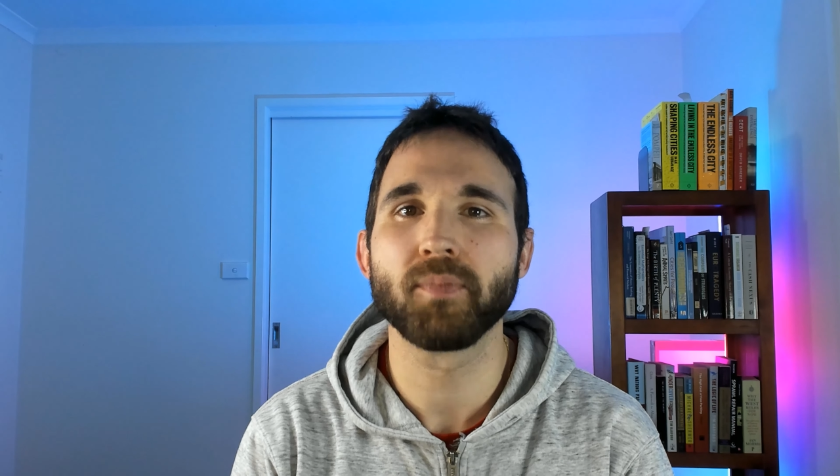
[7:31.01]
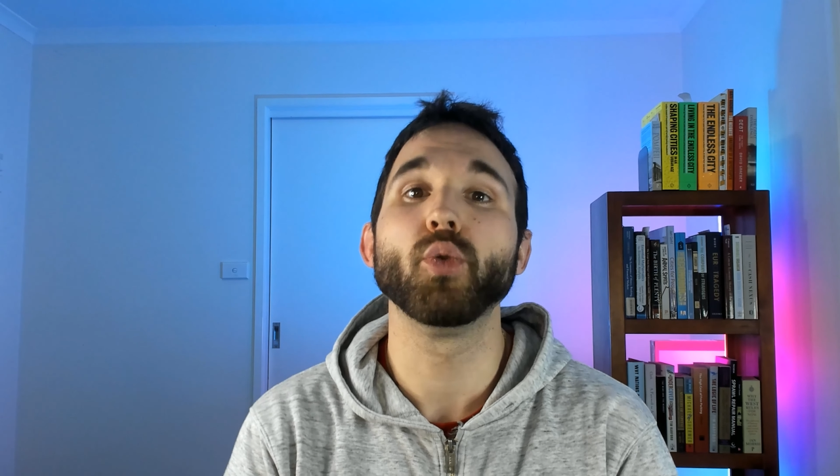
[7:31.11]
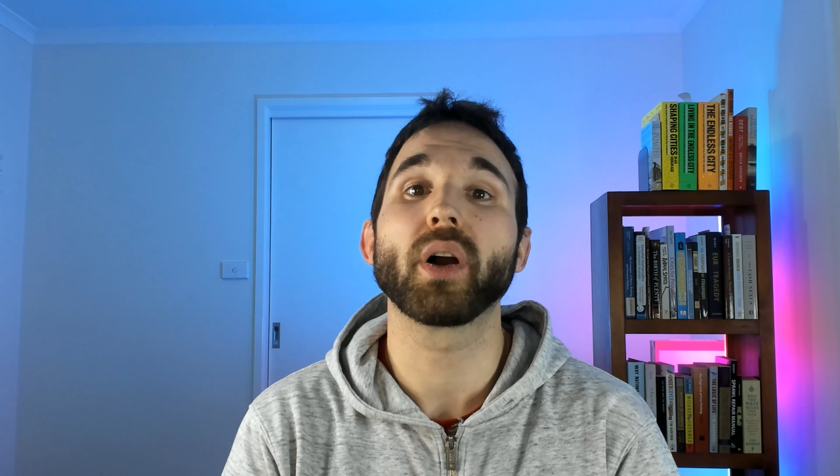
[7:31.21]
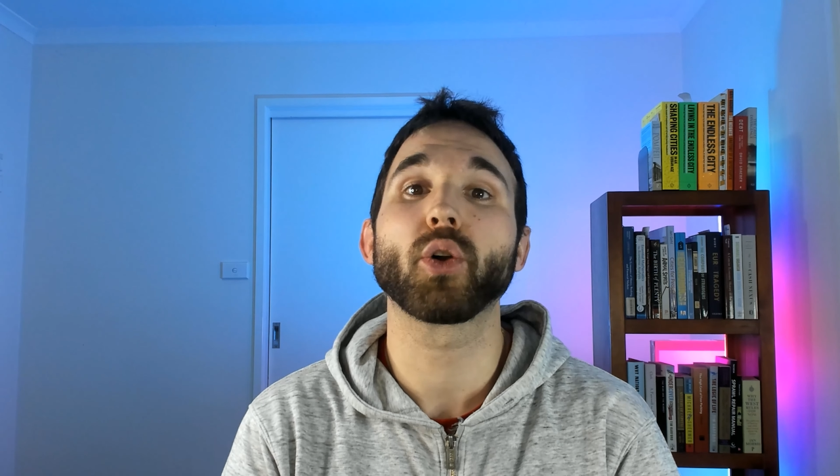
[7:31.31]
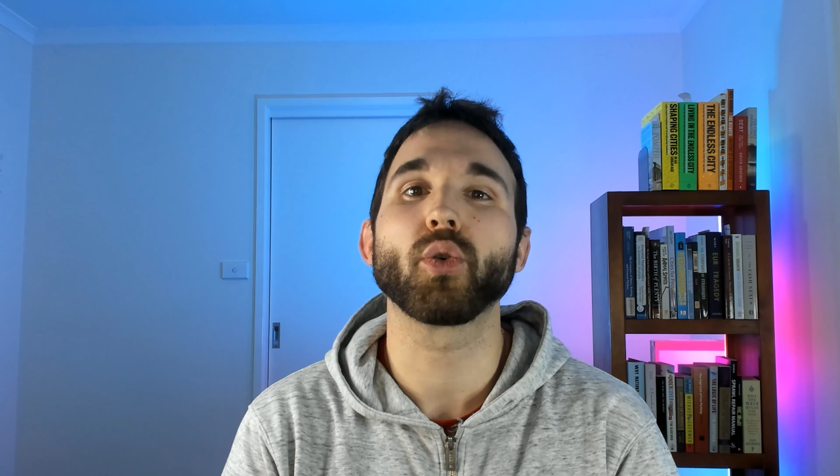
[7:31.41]

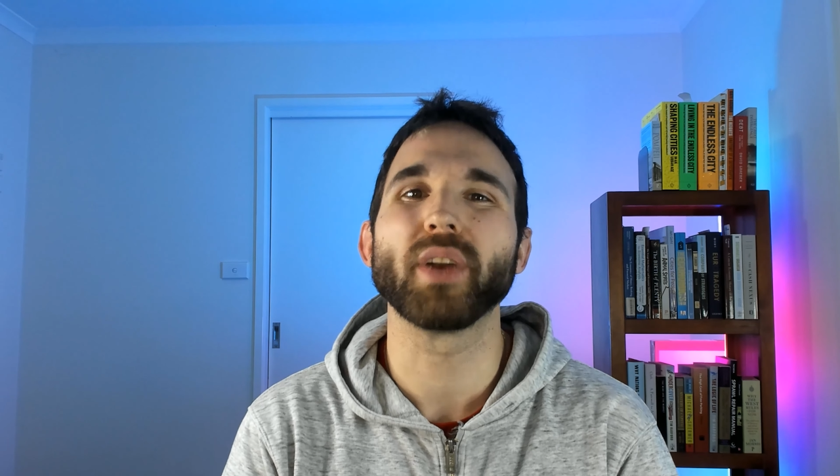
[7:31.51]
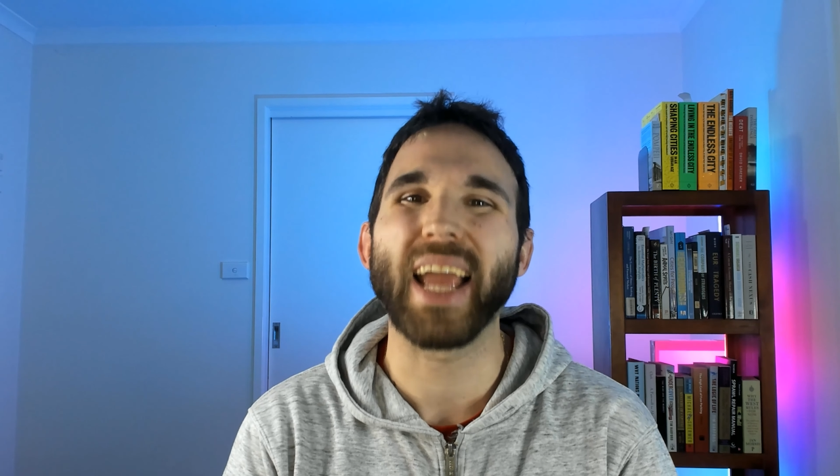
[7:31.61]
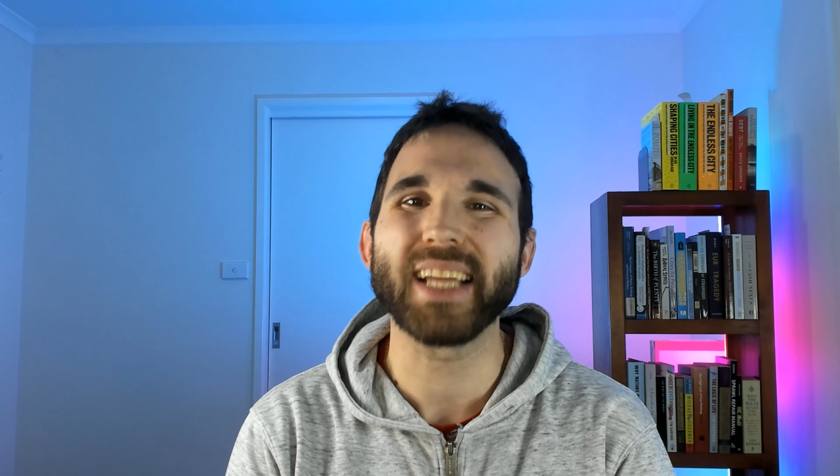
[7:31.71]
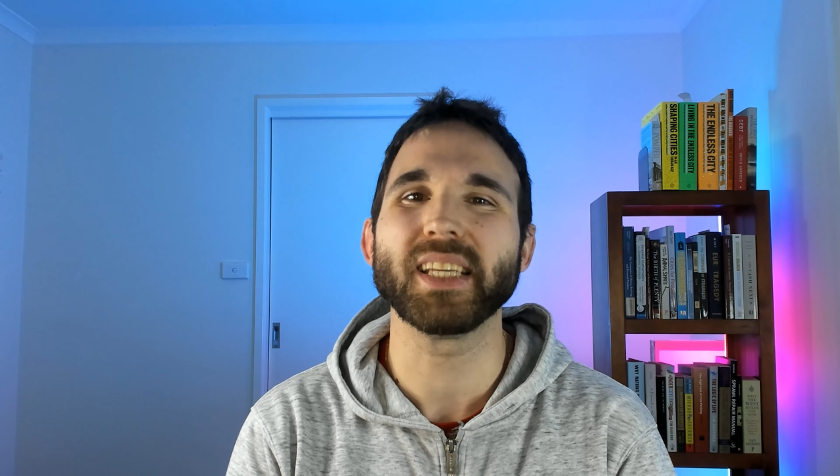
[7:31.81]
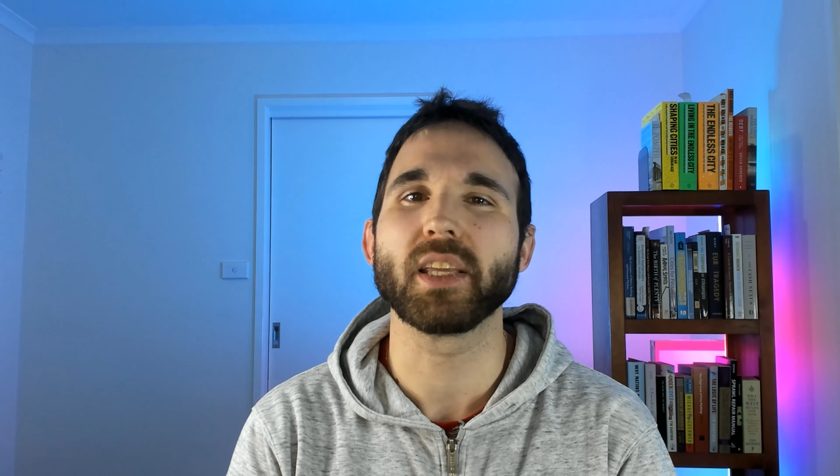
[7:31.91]
you are
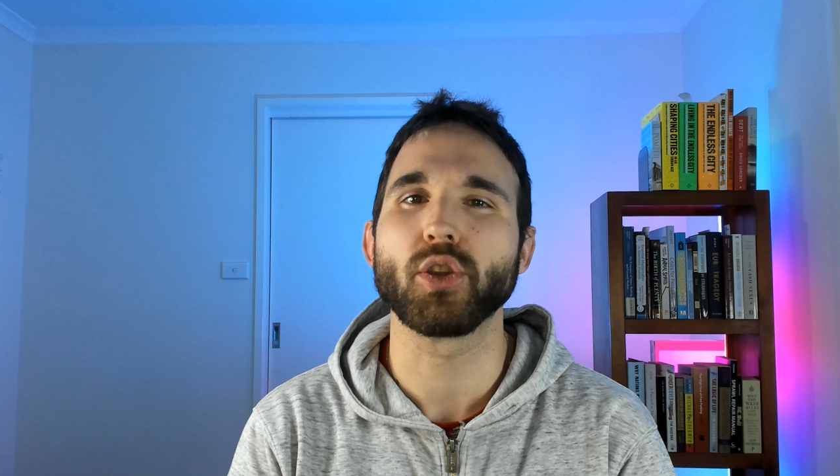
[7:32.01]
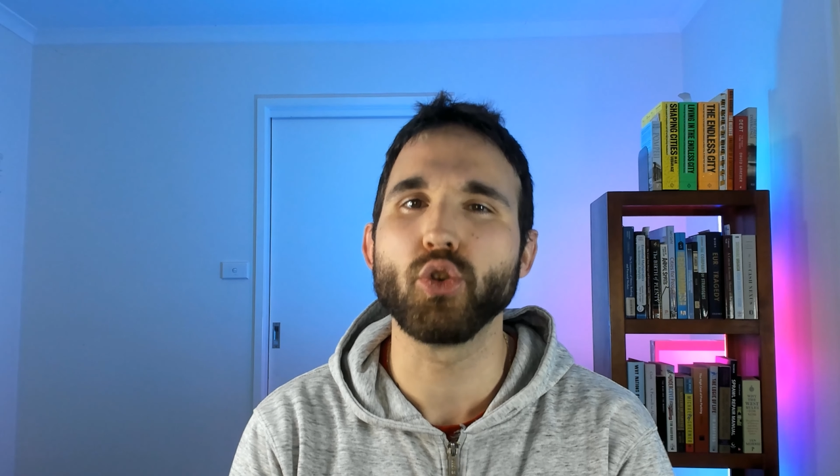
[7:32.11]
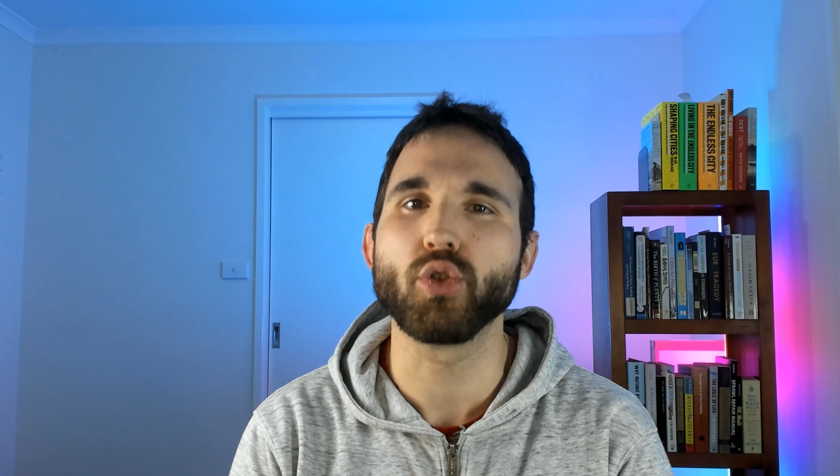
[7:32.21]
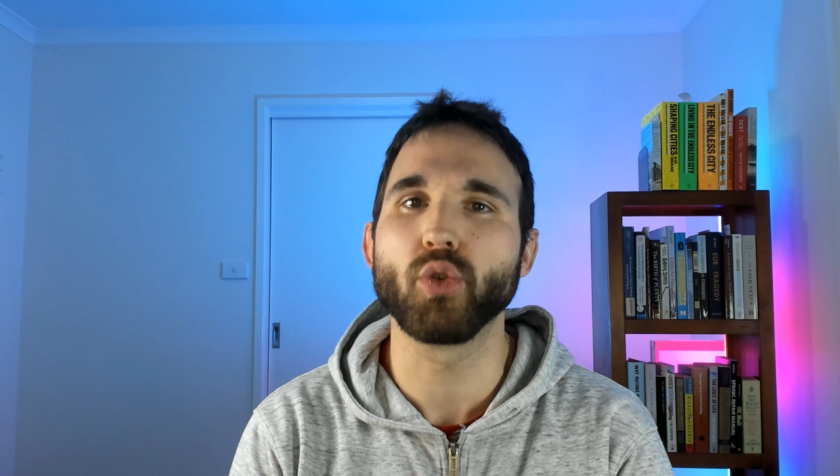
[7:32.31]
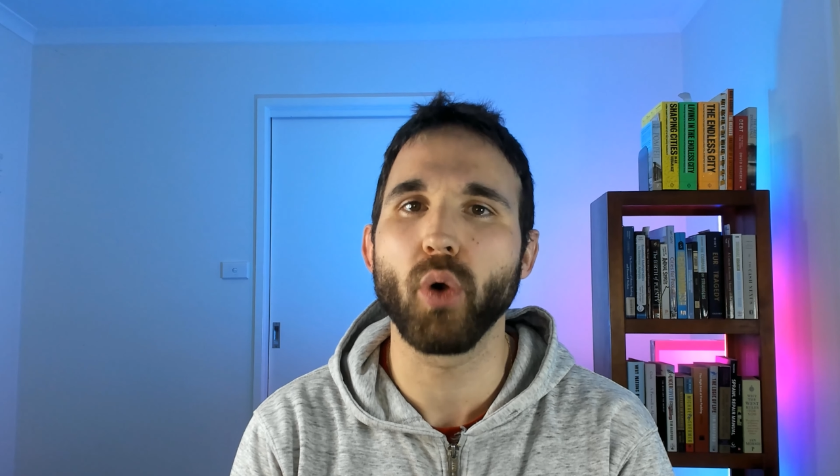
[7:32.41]
creating
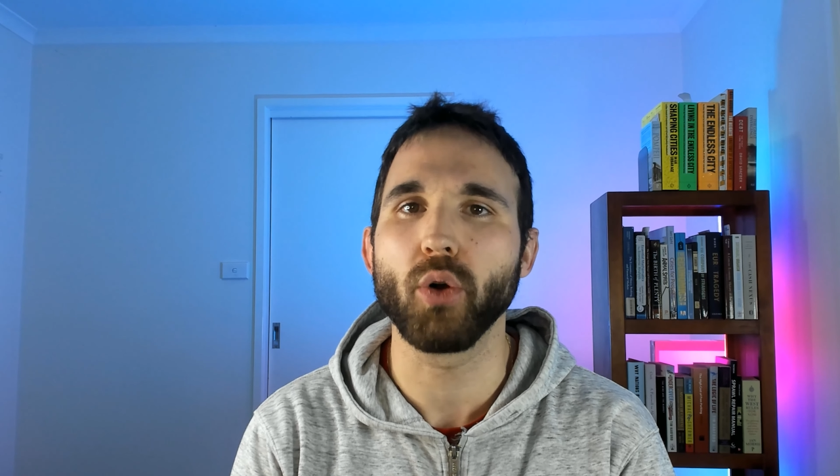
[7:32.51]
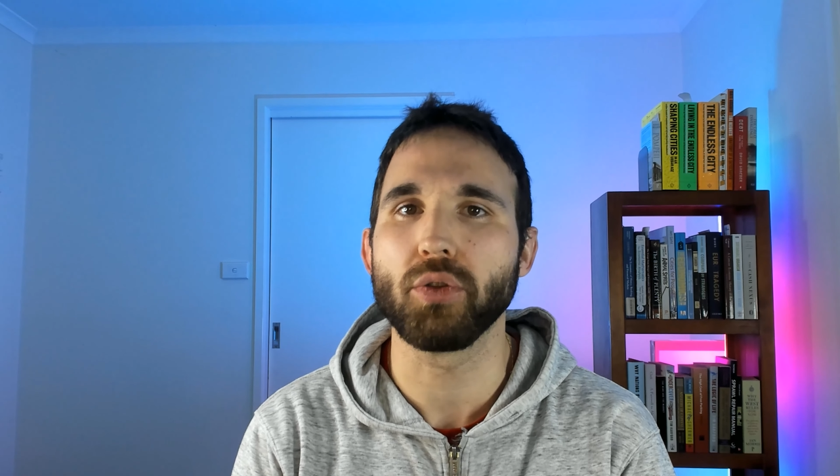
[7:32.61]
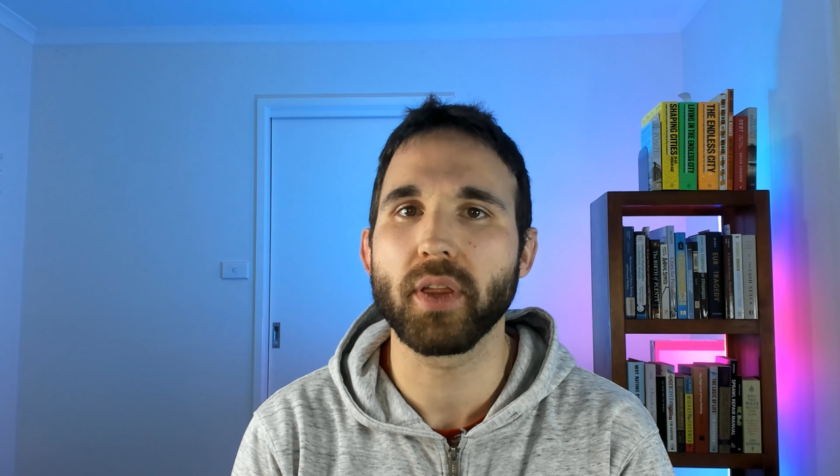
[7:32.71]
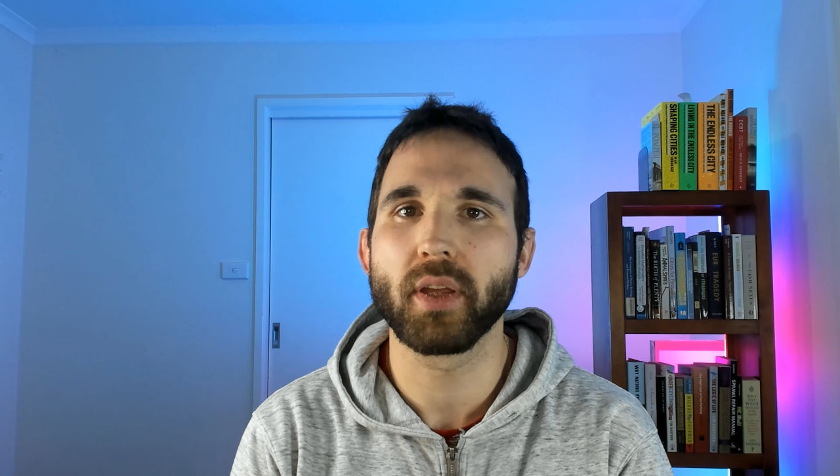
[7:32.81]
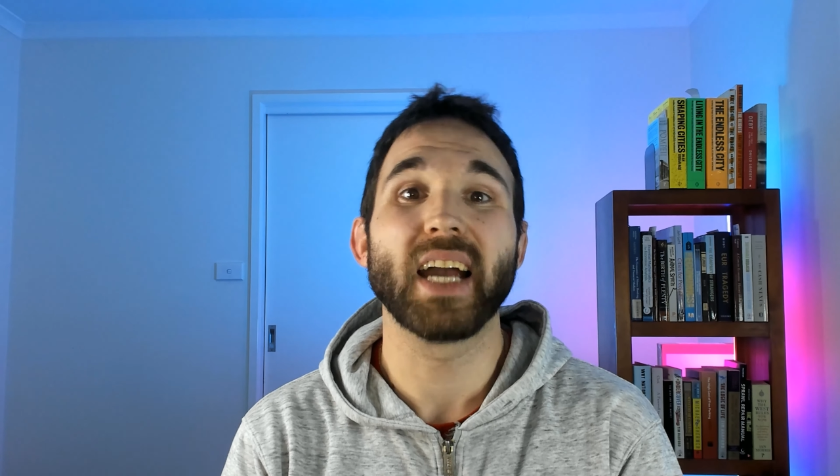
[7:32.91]
new
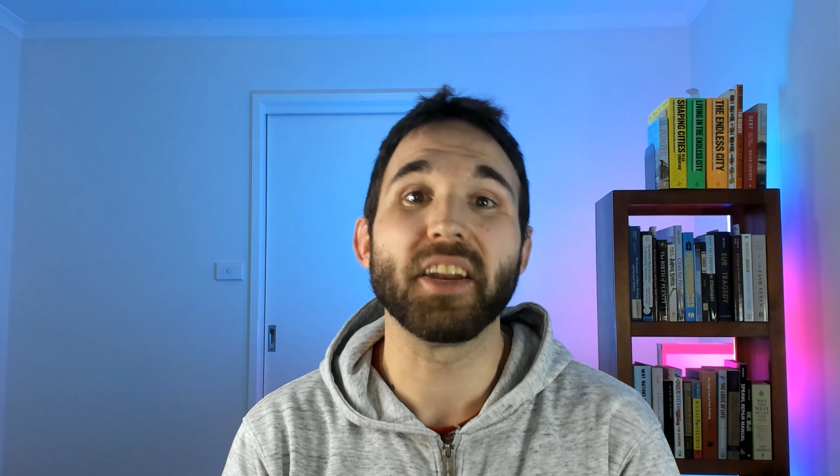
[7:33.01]
growth.